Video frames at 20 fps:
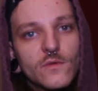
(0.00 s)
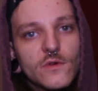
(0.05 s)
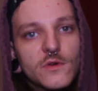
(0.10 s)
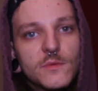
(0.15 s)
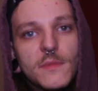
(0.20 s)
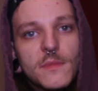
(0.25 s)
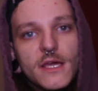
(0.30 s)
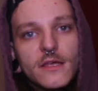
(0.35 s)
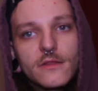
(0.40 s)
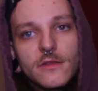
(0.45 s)
which
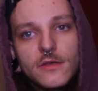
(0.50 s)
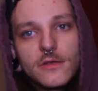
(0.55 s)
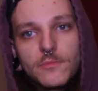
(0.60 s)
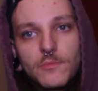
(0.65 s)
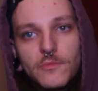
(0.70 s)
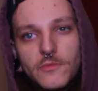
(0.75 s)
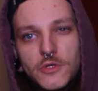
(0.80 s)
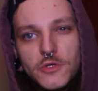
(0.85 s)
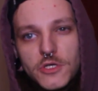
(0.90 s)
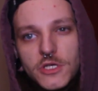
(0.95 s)
make the
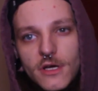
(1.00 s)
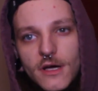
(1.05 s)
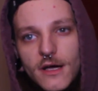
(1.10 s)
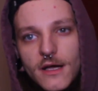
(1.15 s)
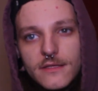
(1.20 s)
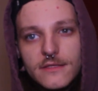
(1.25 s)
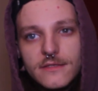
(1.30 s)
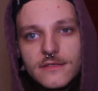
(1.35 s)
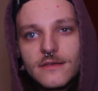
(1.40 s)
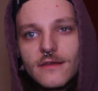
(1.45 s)

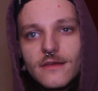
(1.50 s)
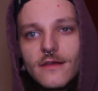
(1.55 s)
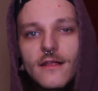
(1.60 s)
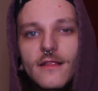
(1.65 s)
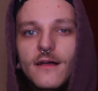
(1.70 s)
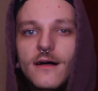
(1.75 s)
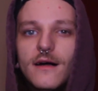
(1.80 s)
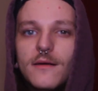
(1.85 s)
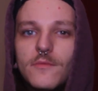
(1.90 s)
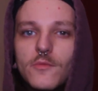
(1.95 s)
shots a
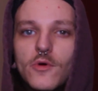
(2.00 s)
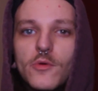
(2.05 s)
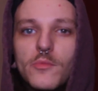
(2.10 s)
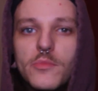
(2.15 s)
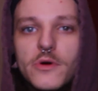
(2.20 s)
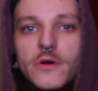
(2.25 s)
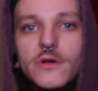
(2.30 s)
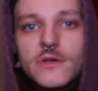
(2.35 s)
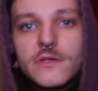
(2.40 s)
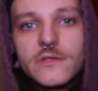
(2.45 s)
lot more
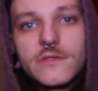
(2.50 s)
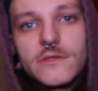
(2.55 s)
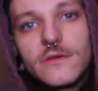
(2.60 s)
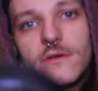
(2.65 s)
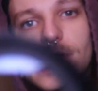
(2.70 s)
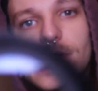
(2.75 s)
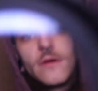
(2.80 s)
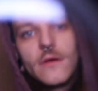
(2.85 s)
personal.